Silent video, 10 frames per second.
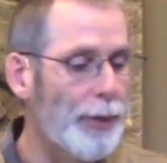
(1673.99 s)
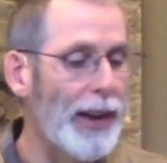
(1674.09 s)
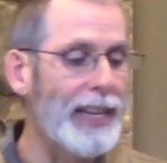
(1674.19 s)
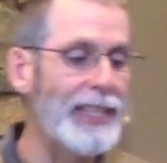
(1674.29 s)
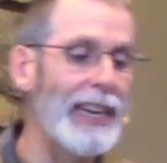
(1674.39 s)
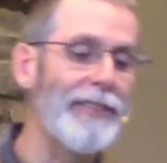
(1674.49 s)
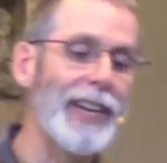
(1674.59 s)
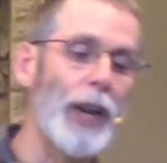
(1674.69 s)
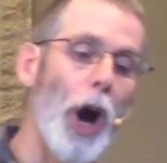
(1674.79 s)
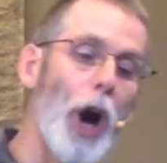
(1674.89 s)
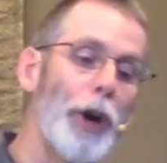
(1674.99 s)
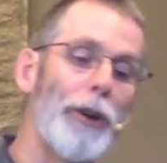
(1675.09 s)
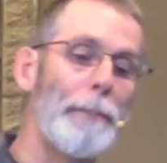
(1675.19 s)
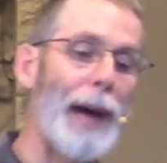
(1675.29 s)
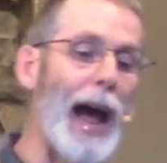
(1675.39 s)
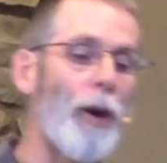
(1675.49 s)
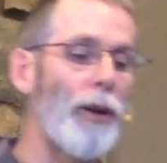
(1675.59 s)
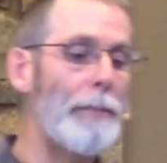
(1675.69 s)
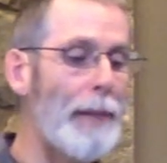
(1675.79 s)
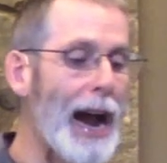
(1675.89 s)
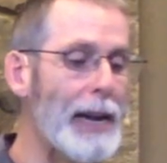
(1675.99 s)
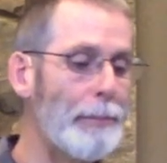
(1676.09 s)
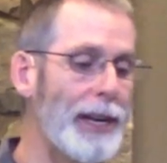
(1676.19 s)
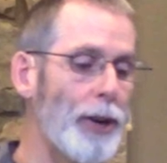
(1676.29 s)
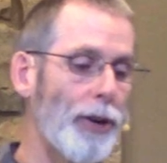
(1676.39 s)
thanksgiving and honor and power and might be to